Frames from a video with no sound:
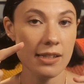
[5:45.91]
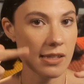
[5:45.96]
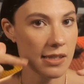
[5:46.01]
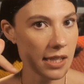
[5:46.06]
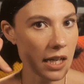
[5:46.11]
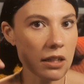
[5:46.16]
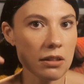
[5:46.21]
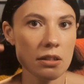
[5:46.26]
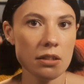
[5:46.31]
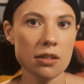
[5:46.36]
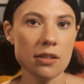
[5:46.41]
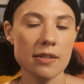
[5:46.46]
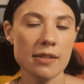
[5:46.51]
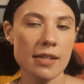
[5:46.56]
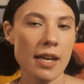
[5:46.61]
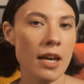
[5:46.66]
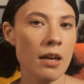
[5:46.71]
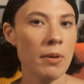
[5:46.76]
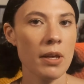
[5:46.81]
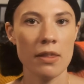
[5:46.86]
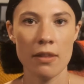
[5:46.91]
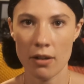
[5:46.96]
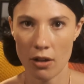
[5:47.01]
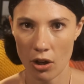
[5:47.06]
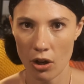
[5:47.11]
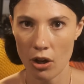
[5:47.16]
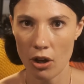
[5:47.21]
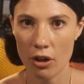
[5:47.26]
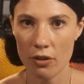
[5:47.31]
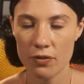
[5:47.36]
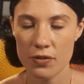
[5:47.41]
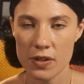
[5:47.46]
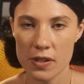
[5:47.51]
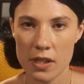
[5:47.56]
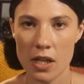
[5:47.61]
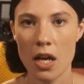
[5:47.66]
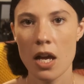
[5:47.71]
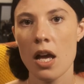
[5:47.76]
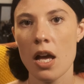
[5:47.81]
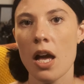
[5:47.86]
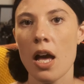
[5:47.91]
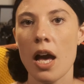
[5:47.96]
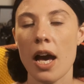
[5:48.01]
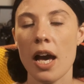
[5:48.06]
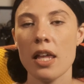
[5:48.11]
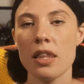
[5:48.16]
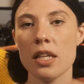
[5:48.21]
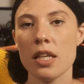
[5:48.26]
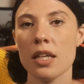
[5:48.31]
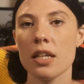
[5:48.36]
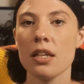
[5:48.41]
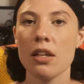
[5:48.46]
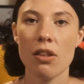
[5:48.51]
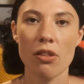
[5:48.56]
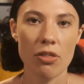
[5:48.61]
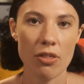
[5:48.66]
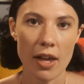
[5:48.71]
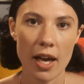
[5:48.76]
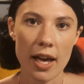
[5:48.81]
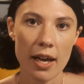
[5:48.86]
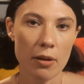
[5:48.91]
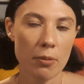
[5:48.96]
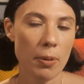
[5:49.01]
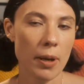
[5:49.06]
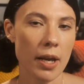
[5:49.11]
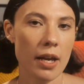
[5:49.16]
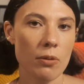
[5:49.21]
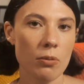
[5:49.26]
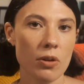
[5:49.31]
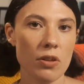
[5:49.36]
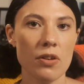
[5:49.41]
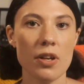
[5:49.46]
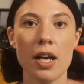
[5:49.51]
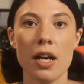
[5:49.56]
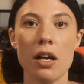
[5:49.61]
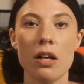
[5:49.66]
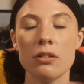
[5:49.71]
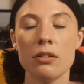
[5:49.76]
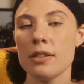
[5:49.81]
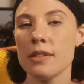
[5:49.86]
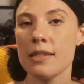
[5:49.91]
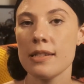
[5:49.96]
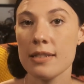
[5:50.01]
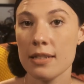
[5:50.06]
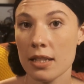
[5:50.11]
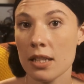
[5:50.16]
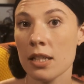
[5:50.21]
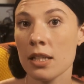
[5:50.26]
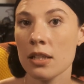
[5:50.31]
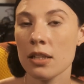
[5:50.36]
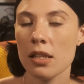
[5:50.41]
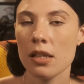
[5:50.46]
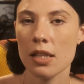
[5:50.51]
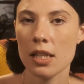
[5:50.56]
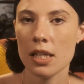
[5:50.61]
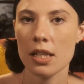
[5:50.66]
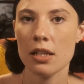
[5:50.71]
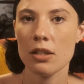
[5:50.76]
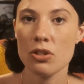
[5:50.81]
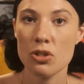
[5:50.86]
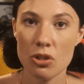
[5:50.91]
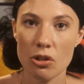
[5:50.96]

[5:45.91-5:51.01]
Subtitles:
exactly the same in the curves. I think that, paired with now seeing the